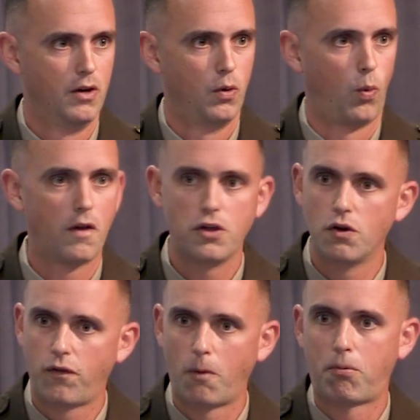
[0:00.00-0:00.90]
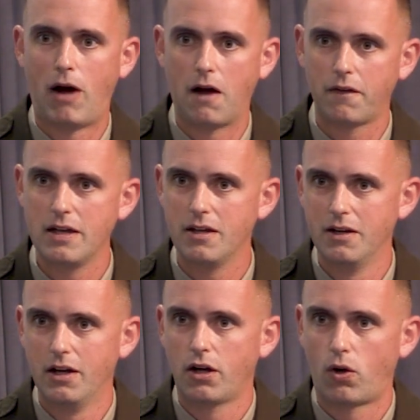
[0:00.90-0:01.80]
Wear the uniform proudly.
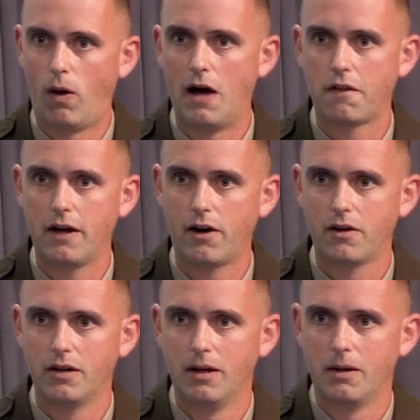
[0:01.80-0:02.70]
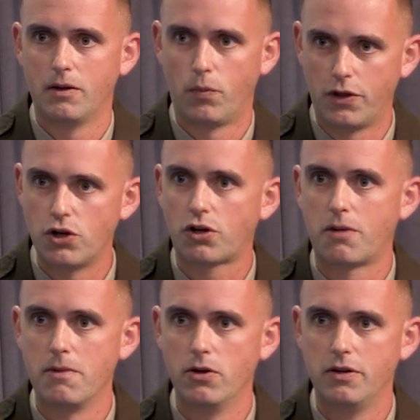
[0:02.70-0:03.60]
Go out there within your
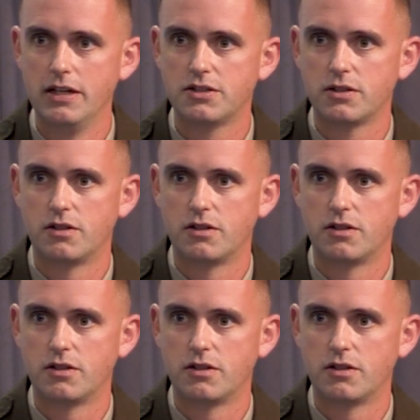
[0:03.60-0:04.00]
communities.